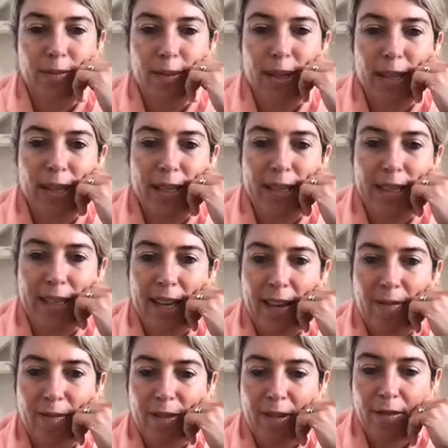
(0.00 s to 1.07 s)
Please
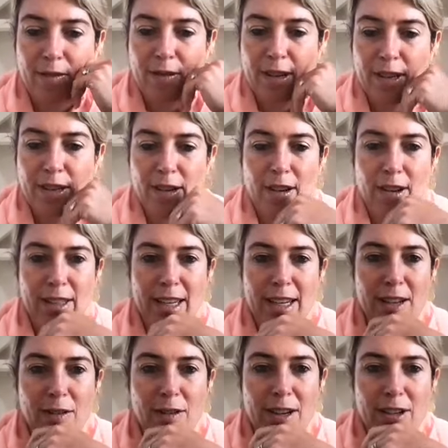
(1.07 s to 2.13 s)
feel free to ask
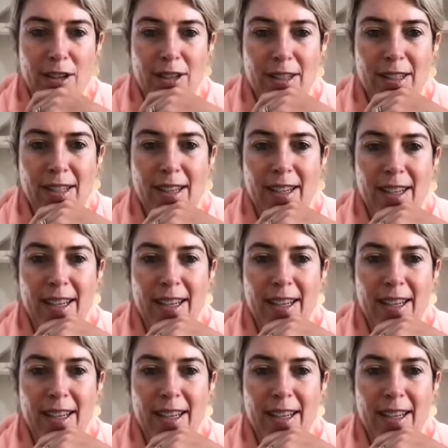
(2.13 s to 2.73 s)
any questions.